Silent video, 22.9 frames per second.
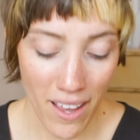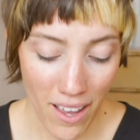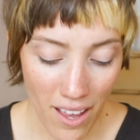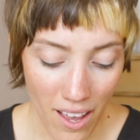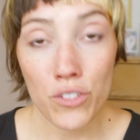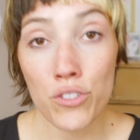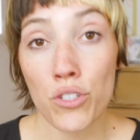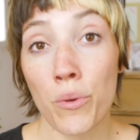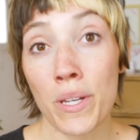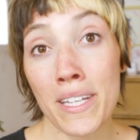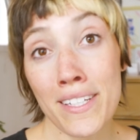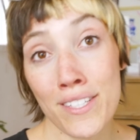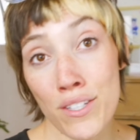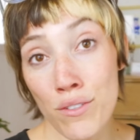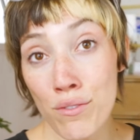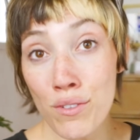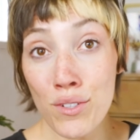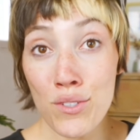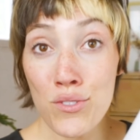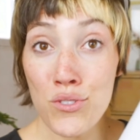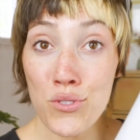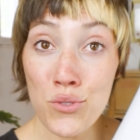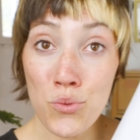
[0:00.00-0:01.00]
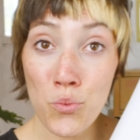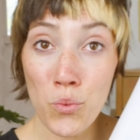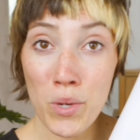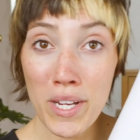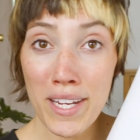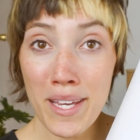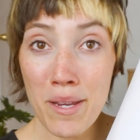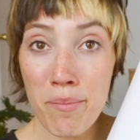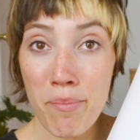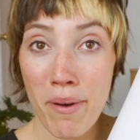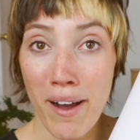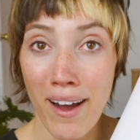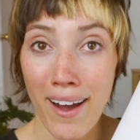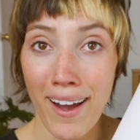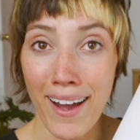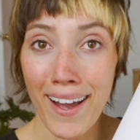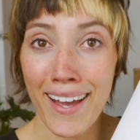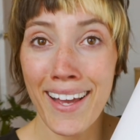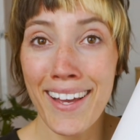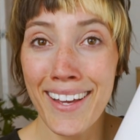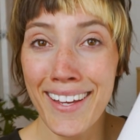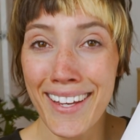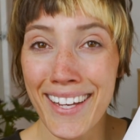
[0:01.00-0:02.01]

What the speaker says: So he's a real sweetie pie.